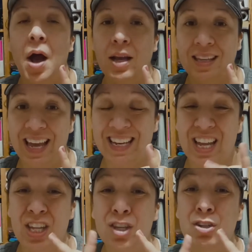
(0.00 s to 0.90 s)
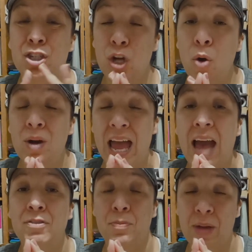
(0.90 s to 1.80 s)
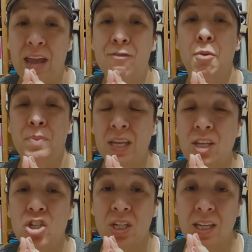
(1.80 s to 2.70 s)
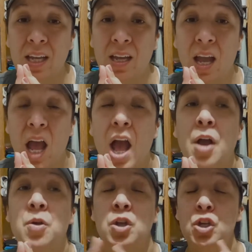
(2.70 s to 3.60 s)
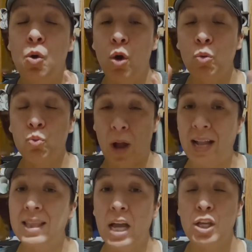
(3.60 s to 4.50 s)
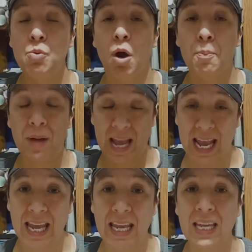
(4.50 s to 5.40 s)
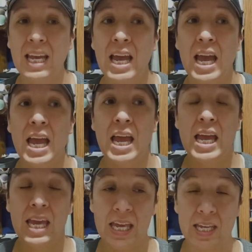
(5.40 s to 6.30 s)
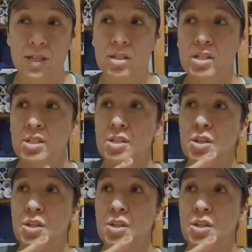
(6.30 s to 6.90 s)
Again, you don't have to pay for PG&E. Your rent that you are paying is